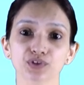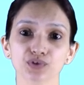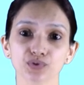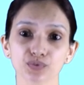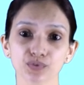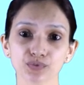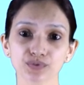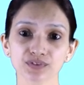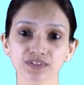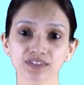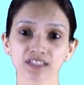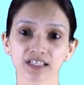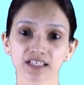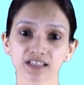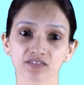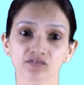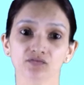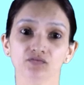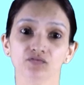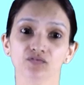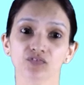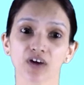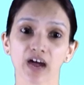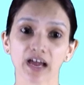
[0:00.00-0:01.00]
used in
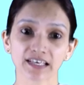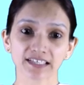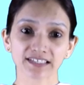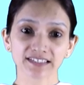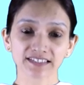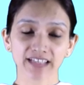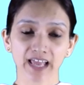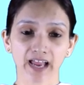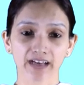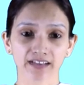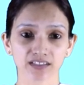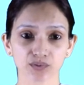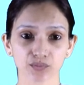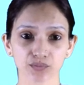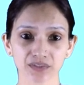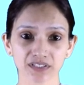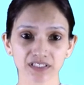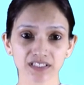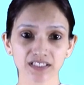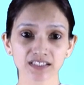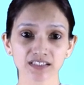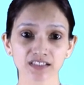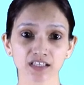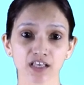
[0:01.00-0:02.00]
violent
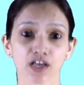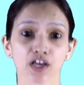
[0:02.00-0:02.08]
activities